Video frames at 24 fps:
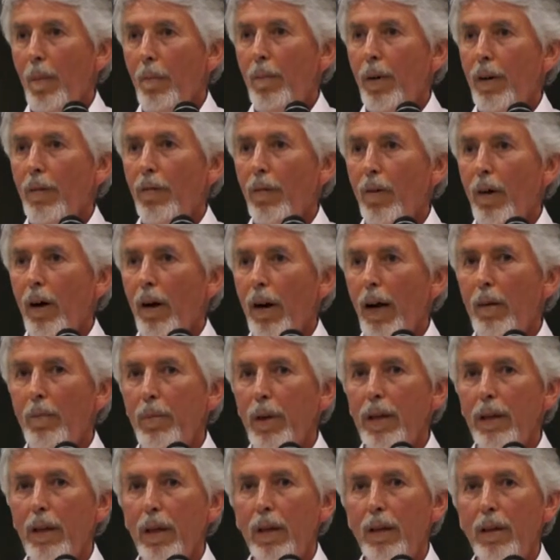Before I
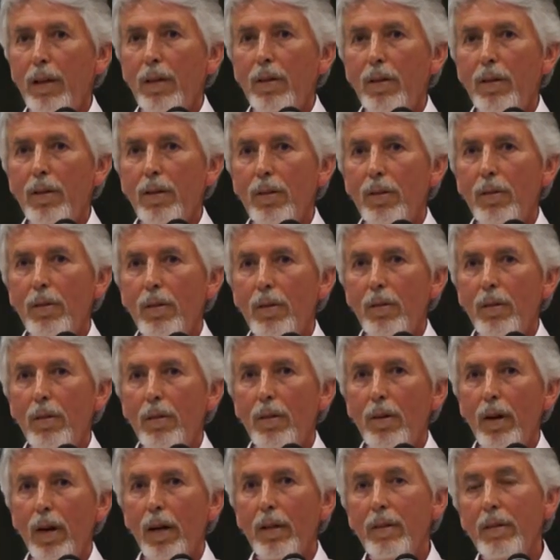begin
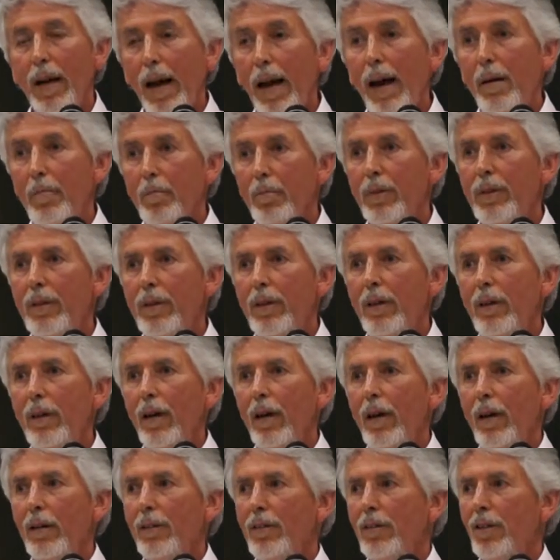to attempt
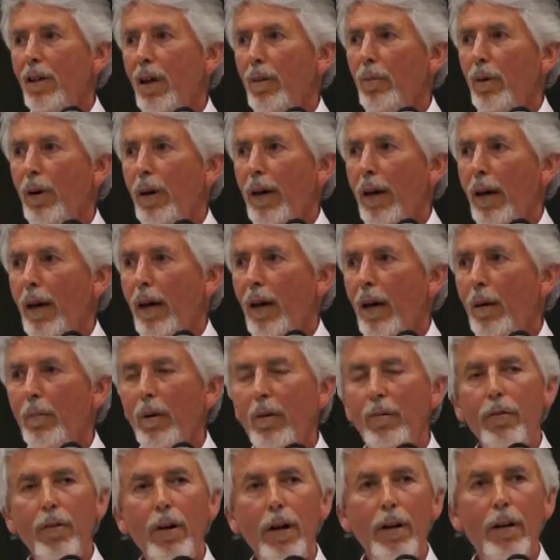a summary, and
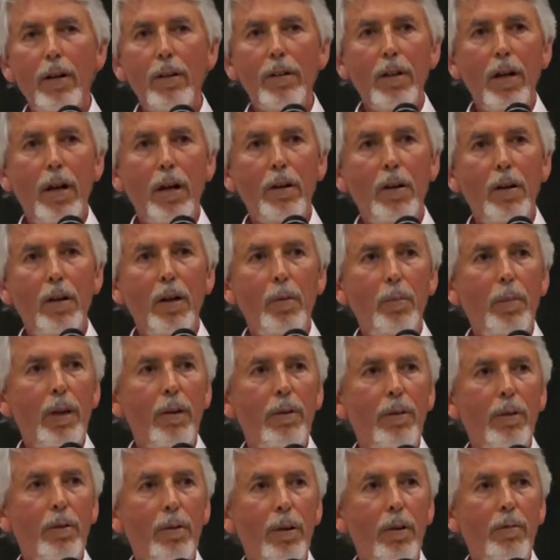I'm afraid it's not going to
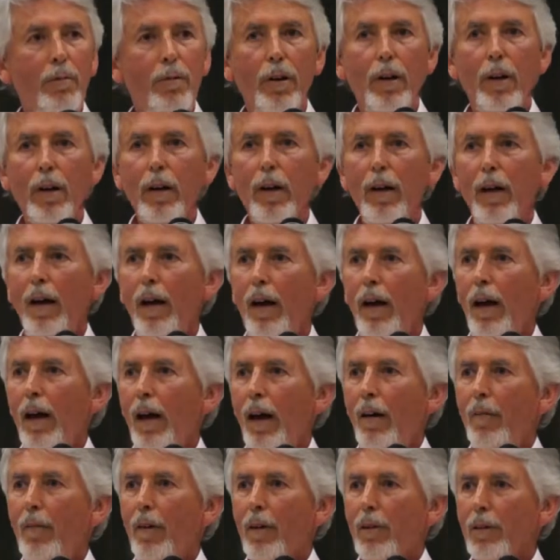be terrific,
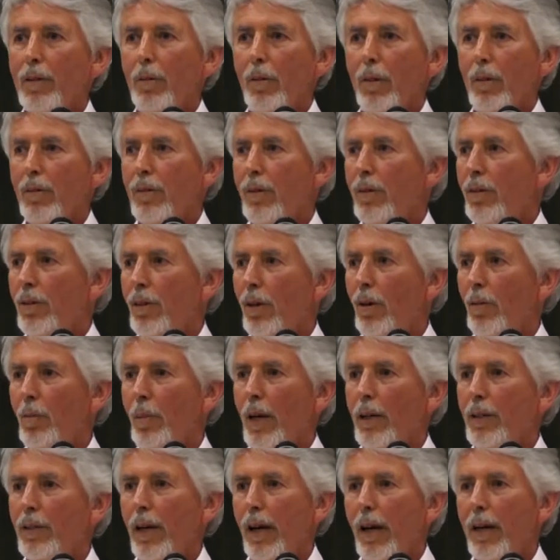because there's so
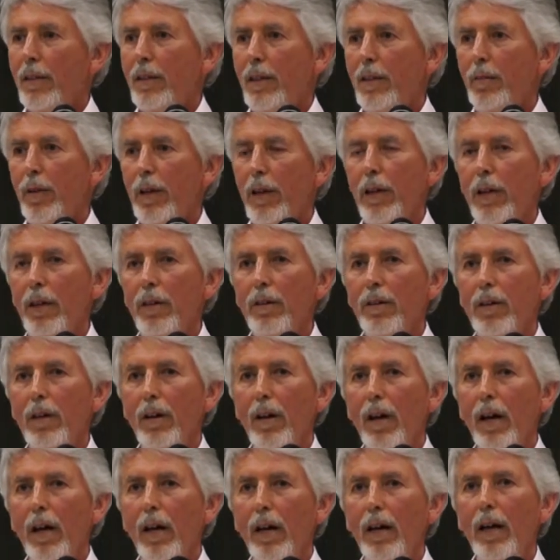much activity here
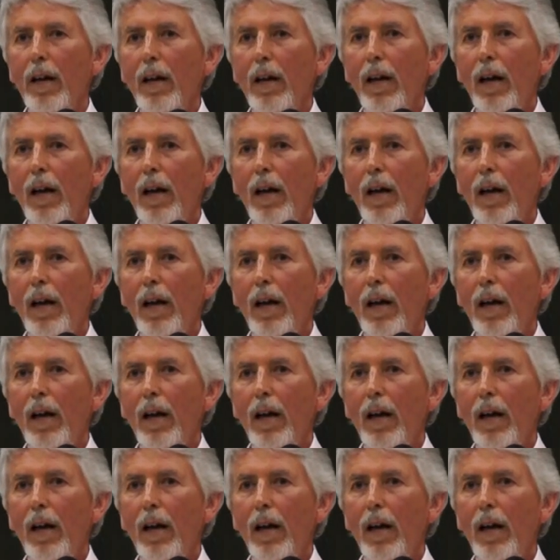tonight,